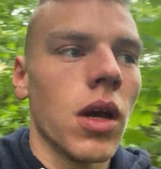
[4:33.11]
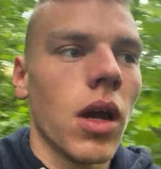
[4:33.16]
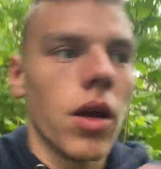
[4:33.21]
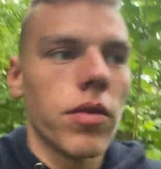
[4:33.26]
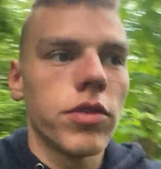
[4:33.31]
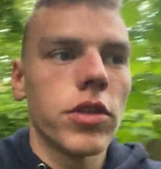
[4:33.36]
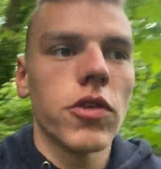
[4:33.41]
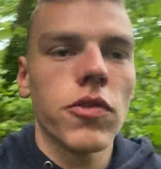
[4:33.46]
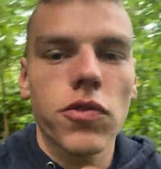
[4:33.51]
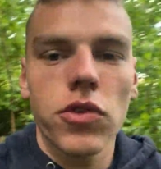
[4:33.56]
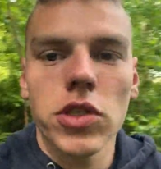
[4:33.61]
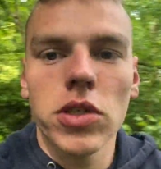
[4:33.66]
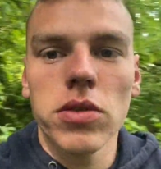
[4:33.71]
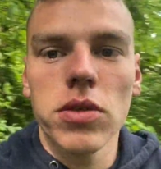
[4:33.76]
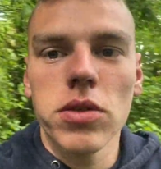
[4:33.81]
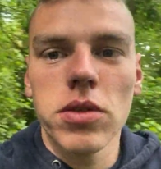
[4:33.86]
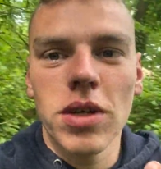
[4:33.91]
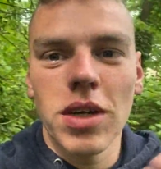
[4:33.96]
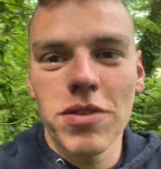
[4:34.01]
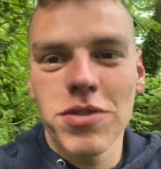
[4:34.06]
if you, if
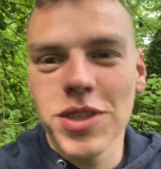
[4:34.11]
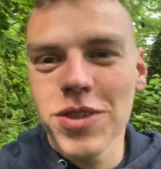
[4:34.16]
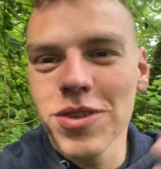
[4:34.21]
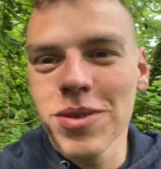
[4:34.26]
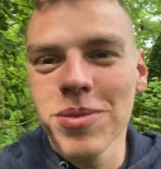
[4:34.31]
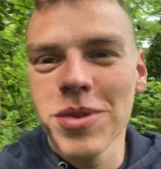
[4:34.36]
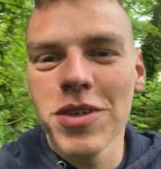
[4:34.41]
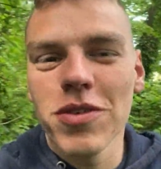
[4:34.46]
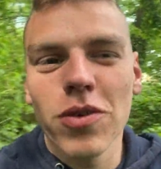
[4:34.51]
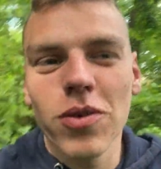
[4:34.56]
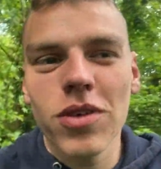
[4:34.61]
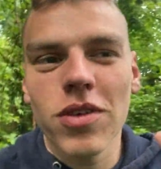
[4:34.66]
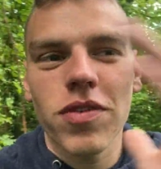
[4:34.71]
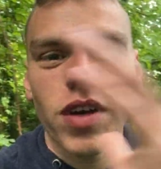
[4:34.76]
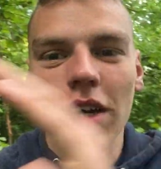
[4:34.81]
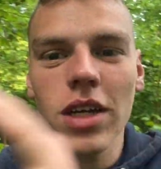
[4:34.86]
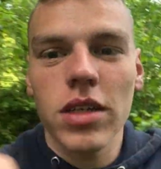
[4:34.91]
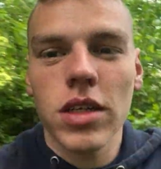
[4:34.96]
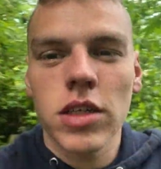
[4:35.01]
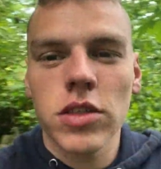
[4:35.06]
you, if you remove all the
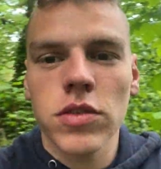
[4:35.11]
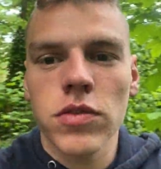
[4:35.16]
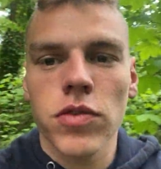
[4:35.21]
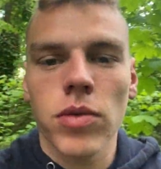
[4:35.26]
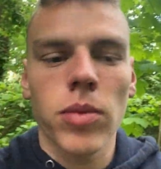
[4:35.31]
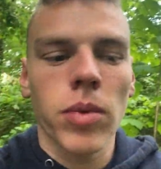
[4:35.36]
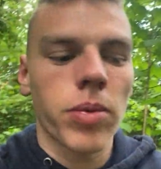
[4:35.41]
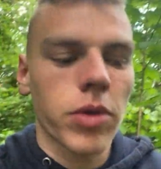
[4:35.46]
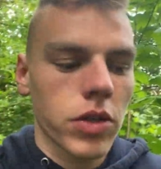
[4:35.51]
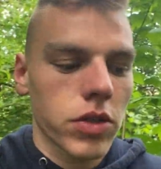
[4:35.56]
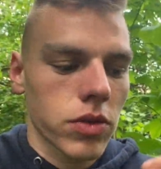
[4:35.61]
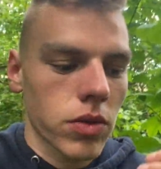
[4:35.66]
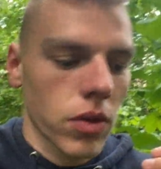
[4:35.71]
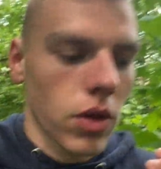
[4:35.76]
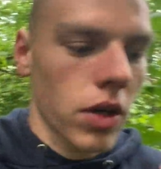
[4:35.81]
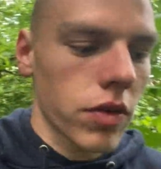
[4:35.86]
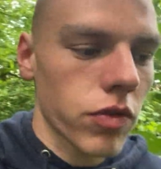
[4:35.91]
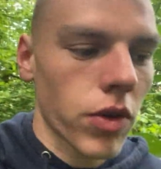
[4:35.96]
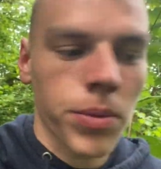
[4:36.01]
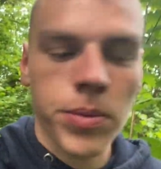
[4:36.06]
validation from my personal life,